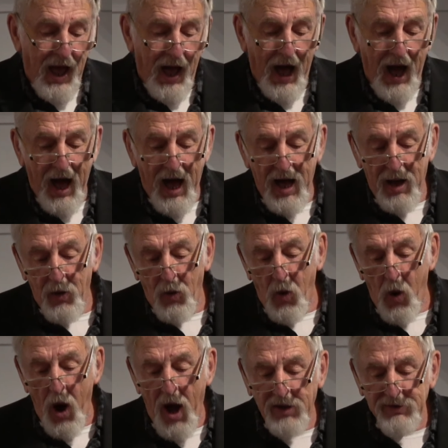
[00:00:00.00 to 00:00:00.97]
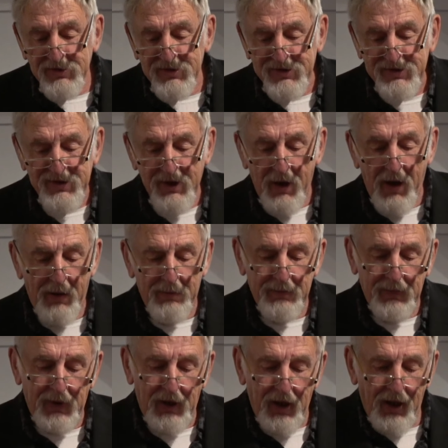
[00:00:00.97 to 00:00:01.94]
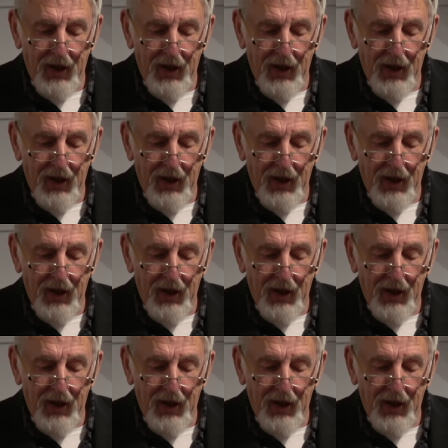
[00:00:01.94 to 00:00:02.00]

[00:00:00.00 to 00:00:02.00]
I want some